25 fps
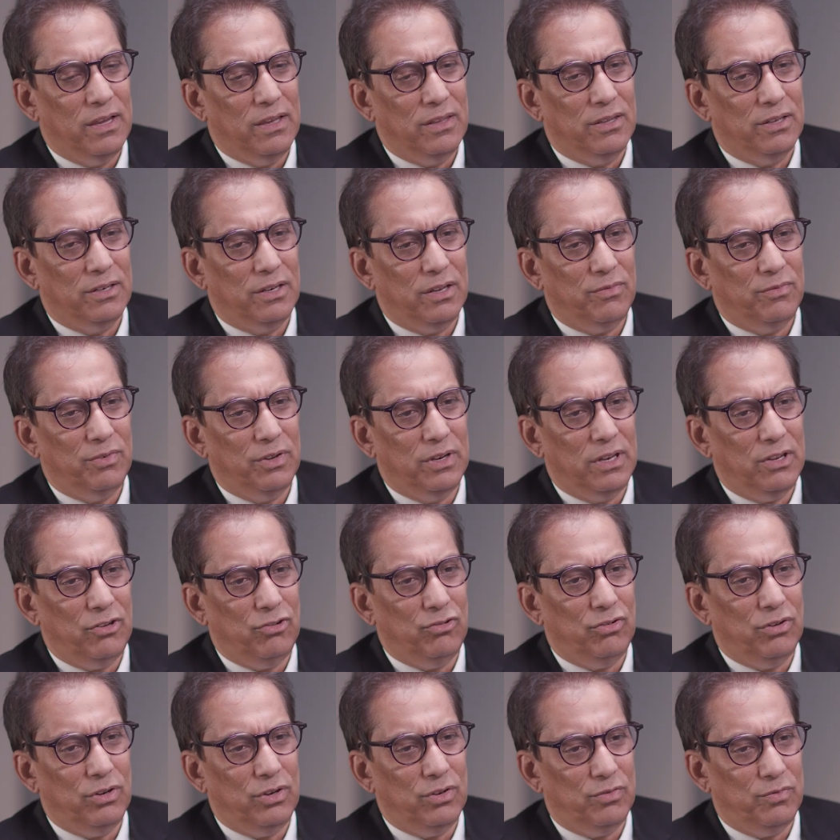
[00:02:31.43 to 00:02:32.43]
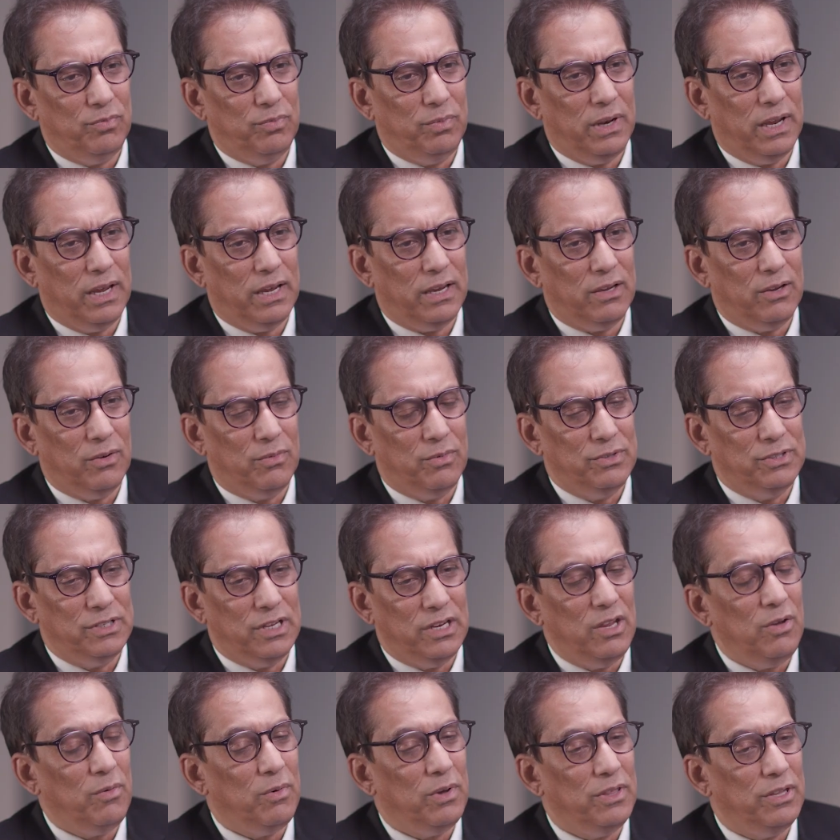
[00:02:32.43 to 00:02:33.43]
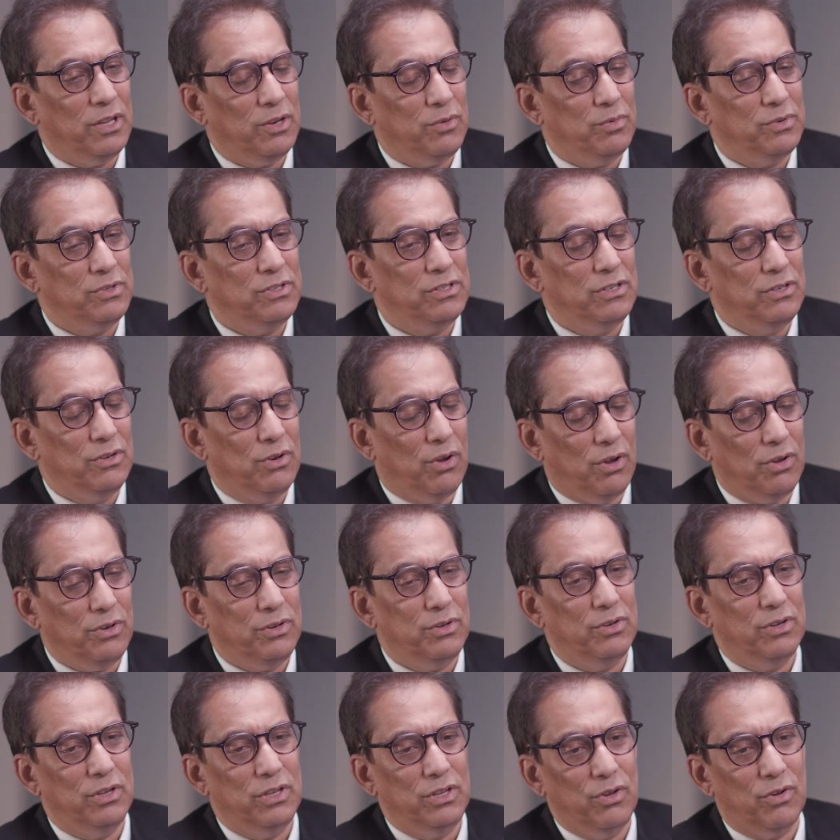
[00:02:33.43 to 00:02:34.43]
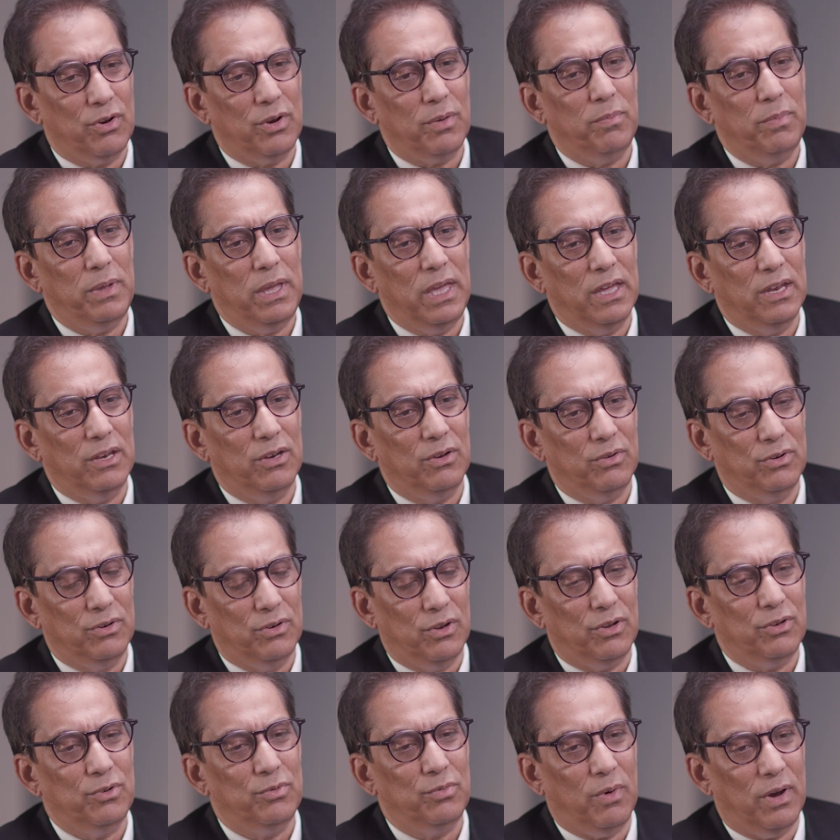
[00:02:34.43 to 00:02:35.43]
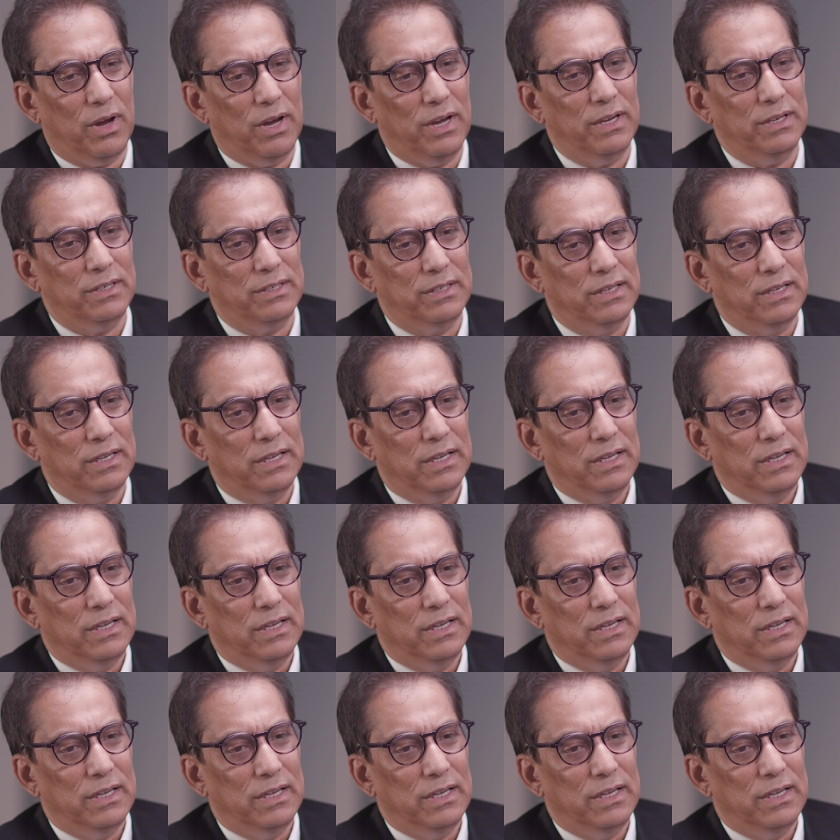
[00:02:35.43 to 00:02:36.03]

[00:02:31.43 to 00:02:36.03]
the definition of black was anyone that was not European or not white.